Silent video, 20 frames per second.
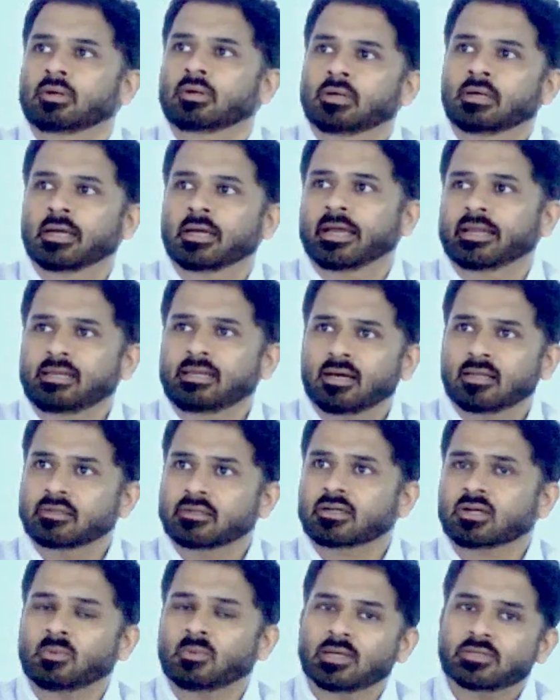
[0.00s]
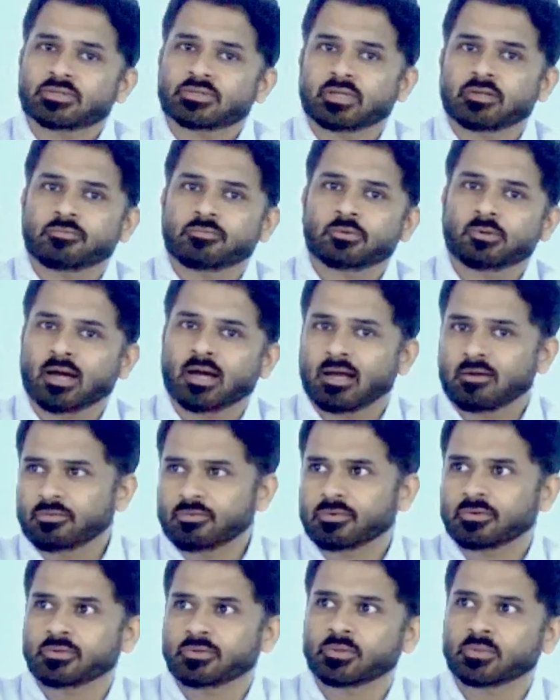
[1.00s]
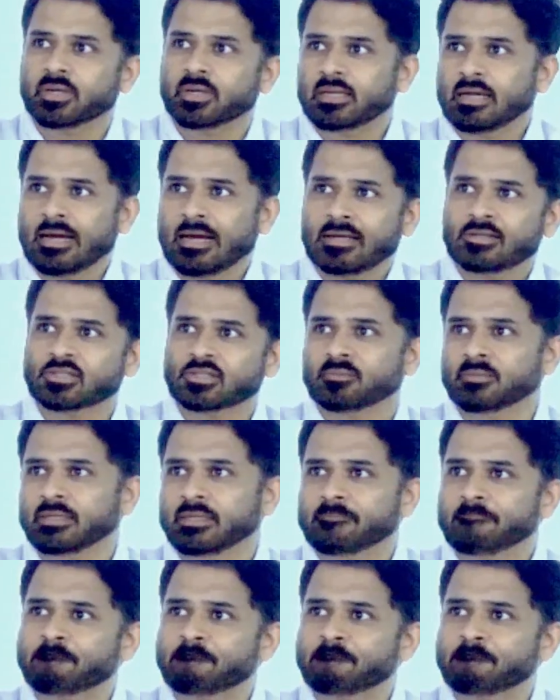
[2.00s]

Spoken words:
Any other question if you have, you can ask me.